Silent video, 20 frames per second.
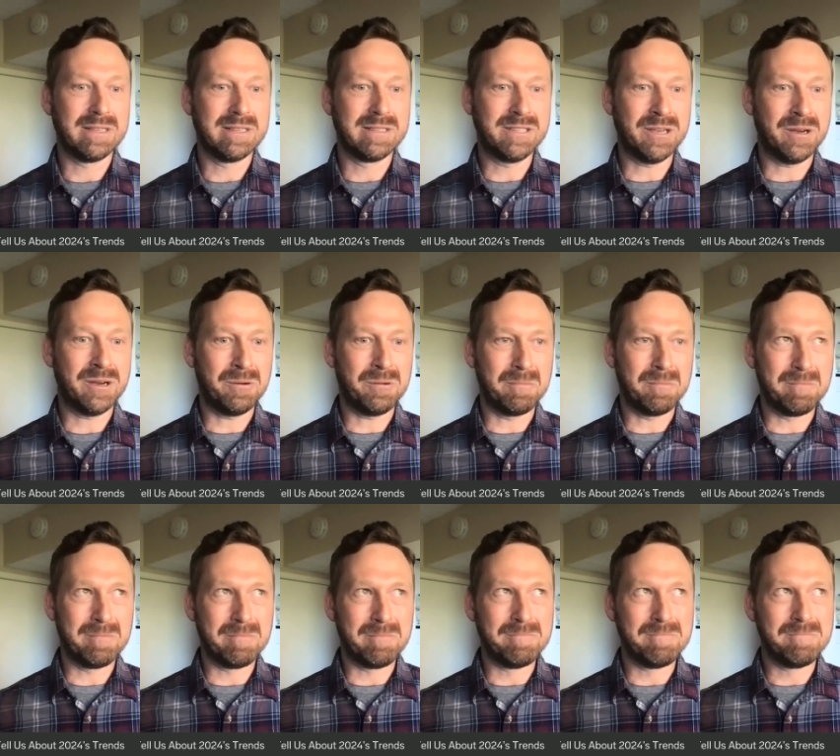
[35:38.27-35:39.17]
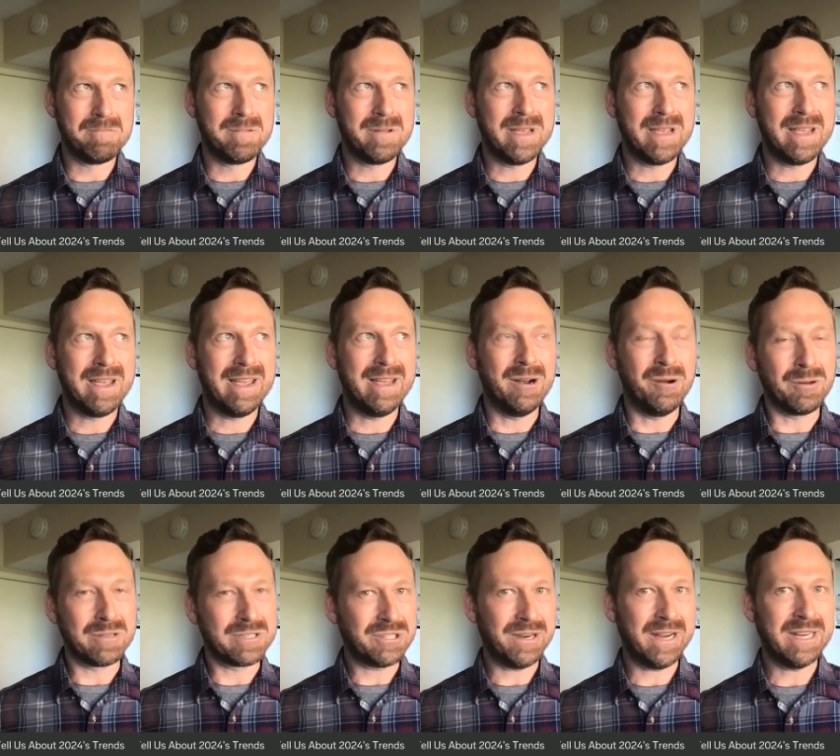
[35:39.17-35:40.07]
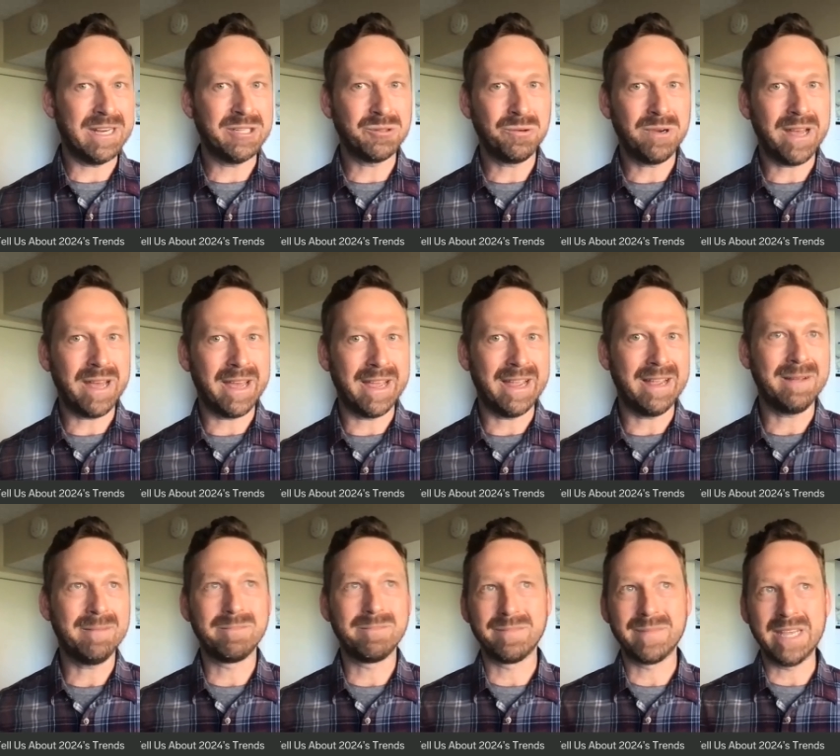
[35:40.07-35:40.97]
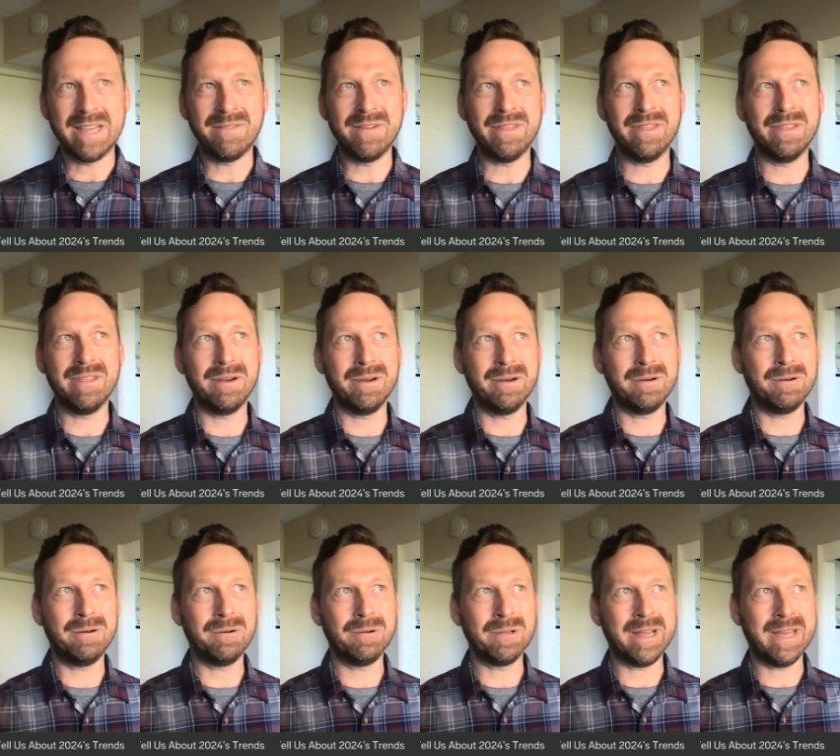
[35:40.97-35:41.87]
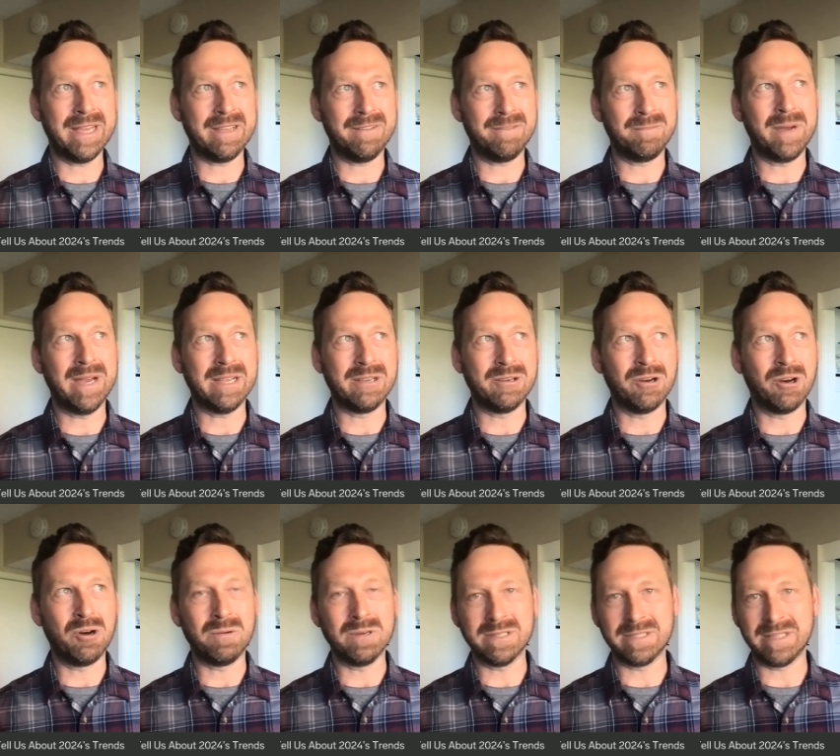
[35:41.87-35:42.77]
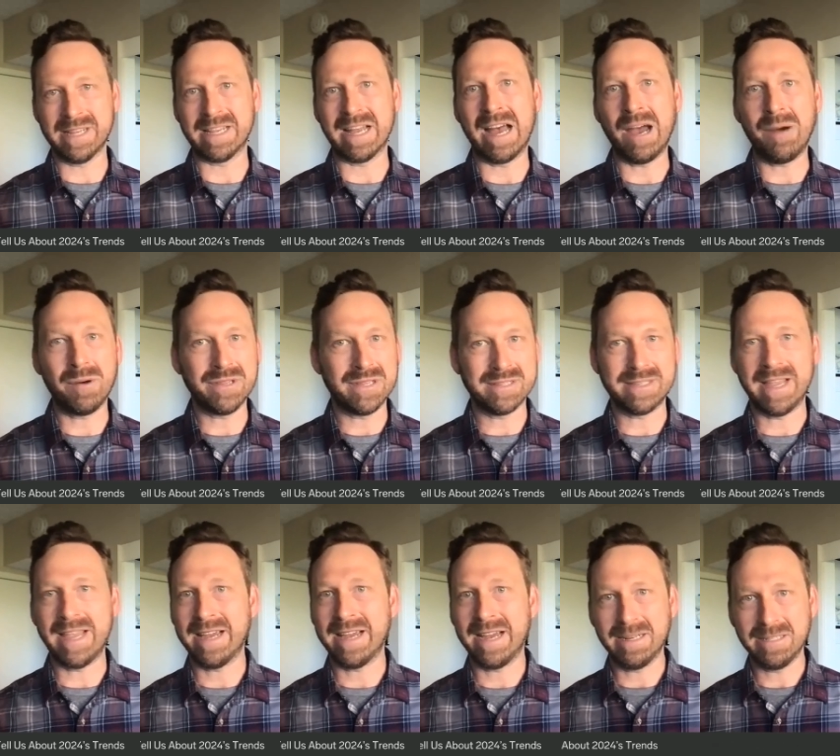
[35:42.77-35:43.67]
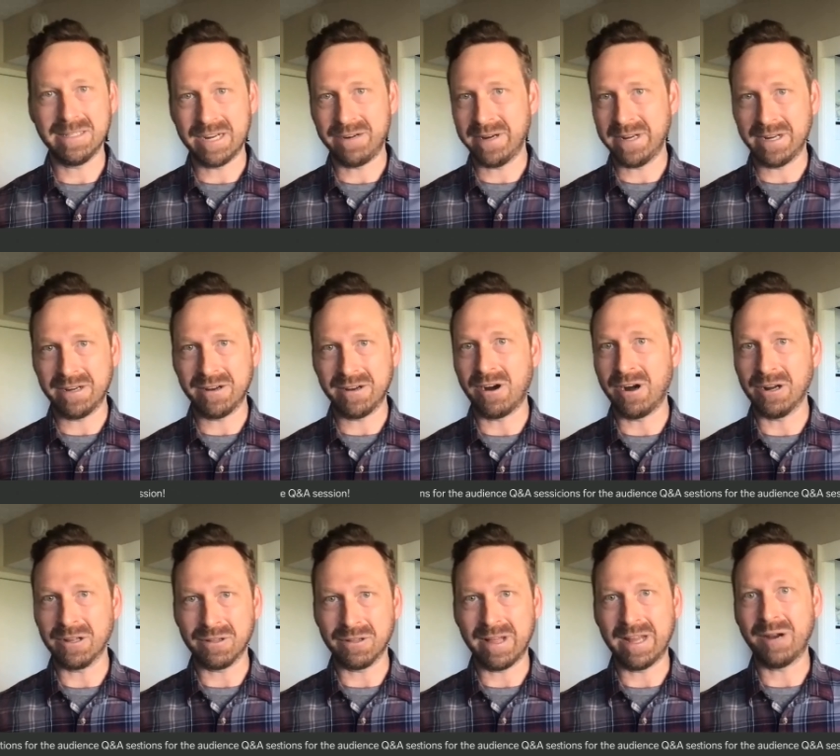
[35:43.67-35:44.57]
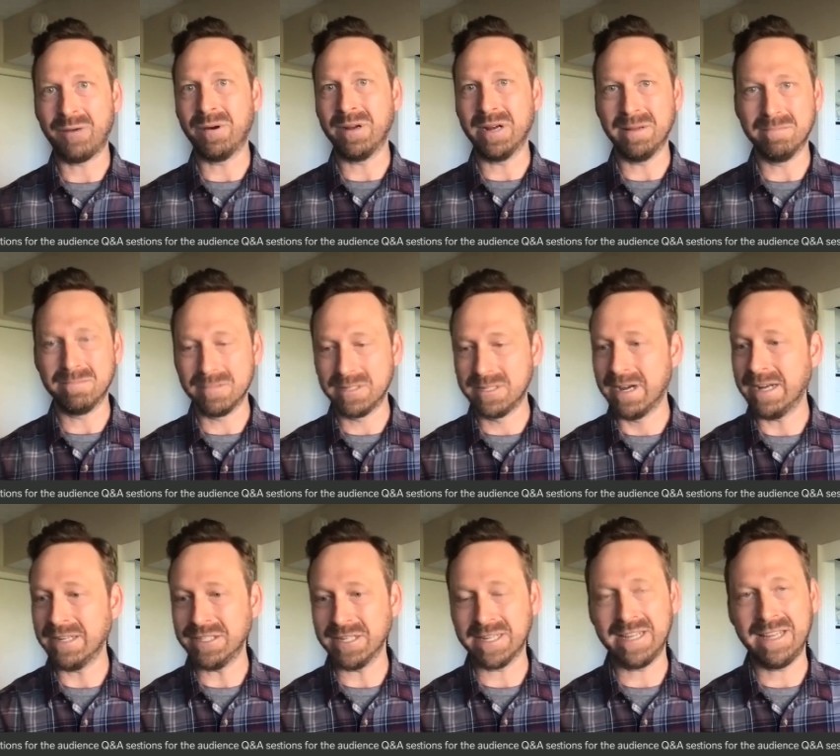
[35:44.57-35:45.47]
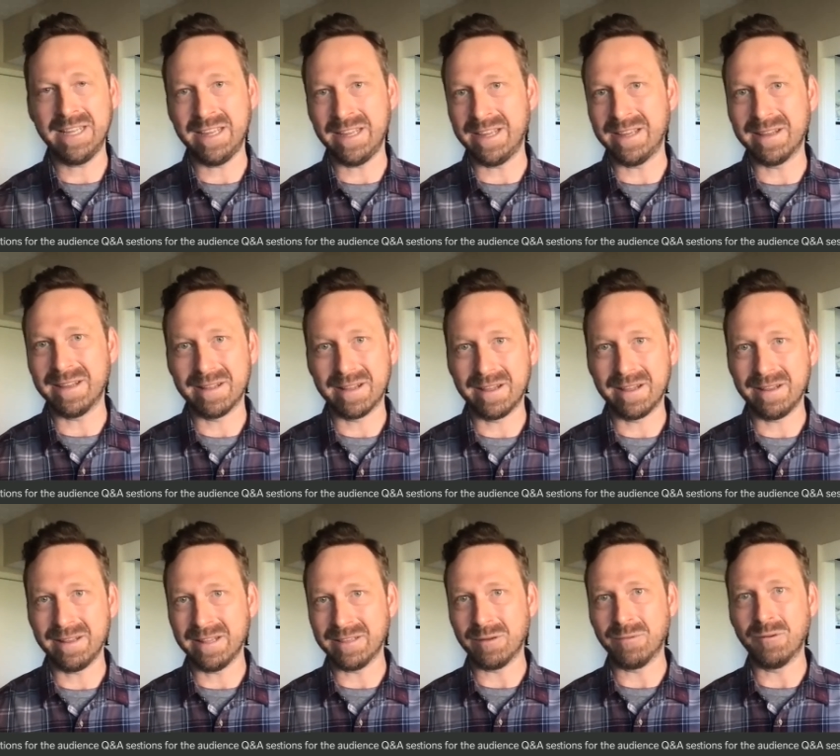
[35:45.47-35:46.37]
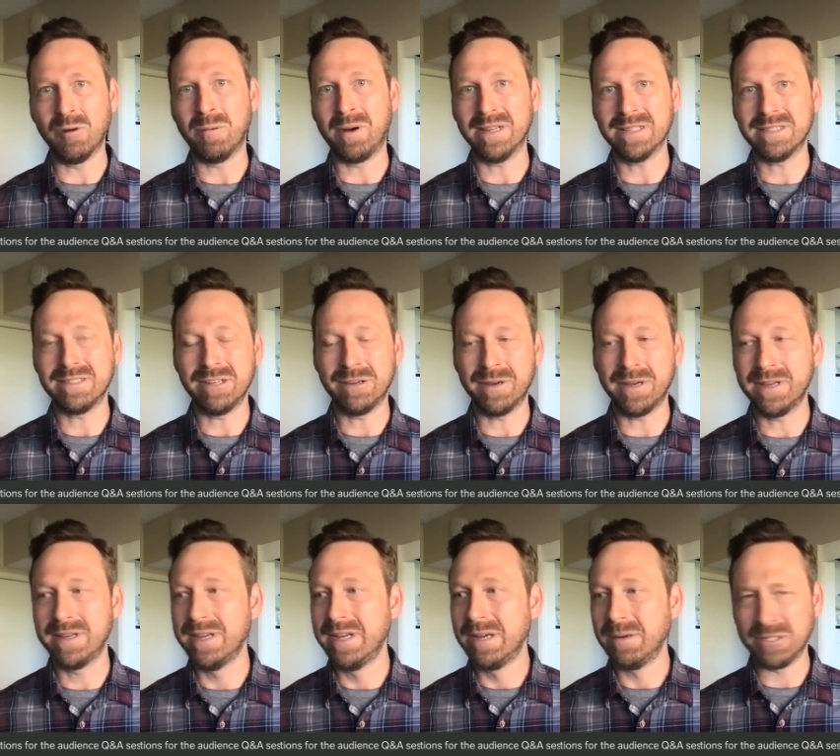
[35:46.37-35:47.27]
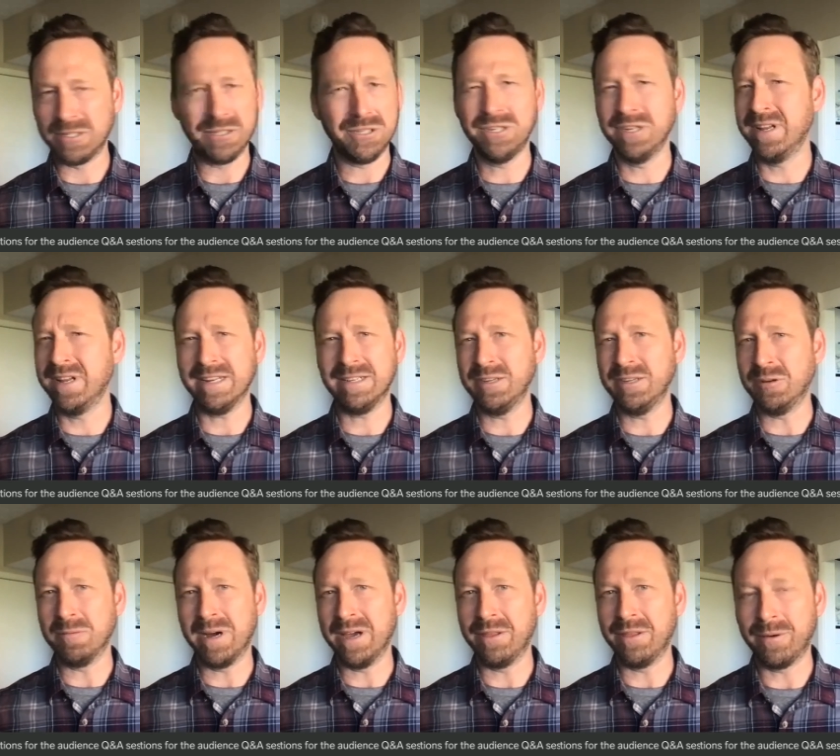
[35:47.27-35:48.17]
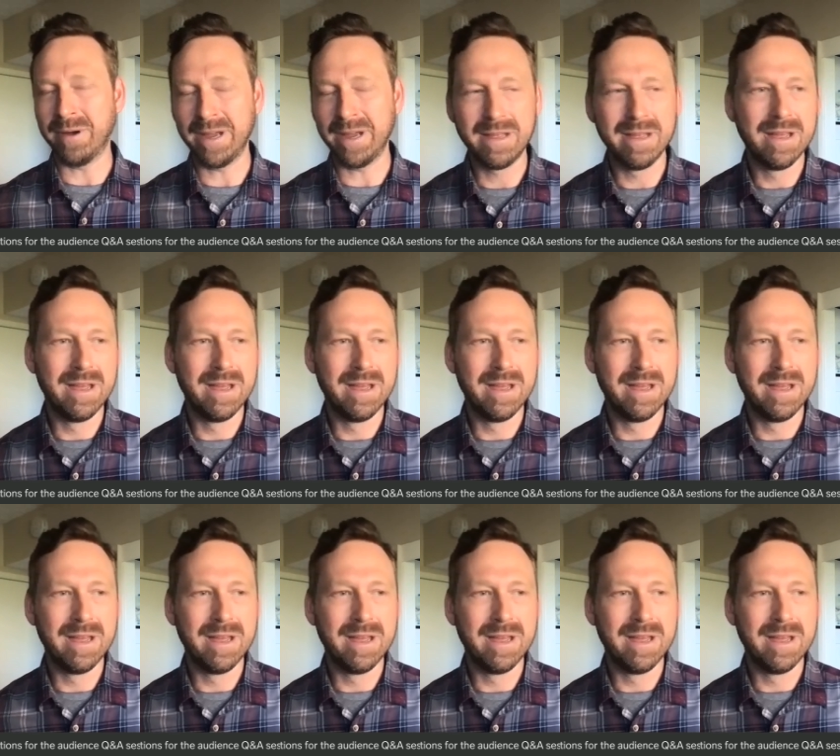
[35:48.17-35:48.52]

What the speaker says: So in a strange way, even though like if my goal was like, I want this AI generated article, I don't want to touch a key and let the robots do it, which you should not do, by the way.